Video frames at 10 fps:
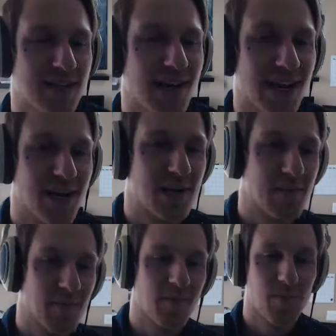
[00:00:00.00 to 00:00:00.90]

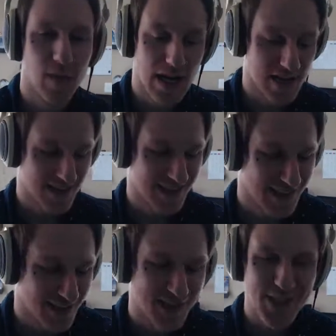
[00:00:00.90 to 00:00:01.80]
But
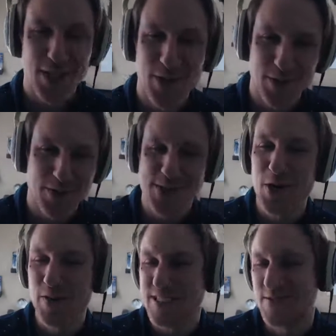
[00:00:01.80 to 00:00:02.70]
there's no
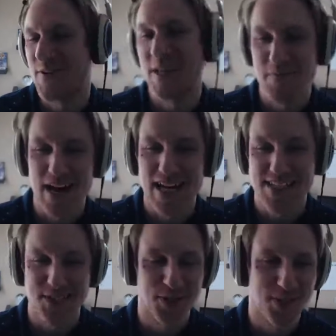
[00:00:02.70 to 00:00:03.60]
reason for them not
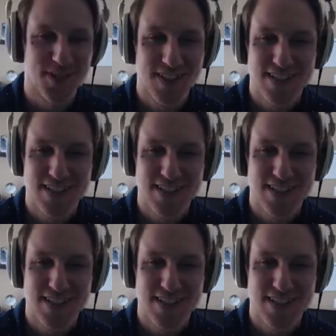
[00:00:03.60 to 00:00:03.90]
to,